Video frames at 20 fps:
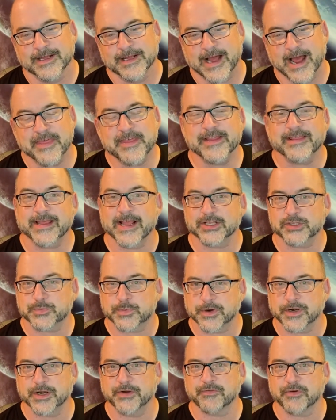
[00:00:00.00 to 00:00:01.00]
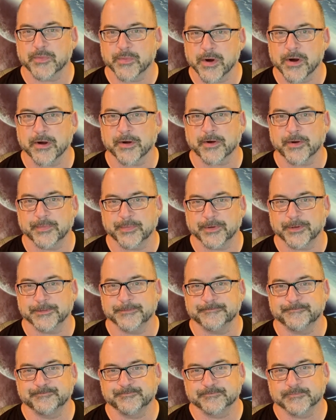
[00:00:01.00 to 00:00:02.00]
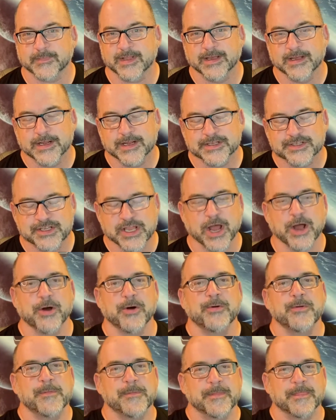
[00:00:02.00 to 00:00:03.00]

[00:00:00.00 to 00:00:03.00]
I think that's pretty remarkable. So,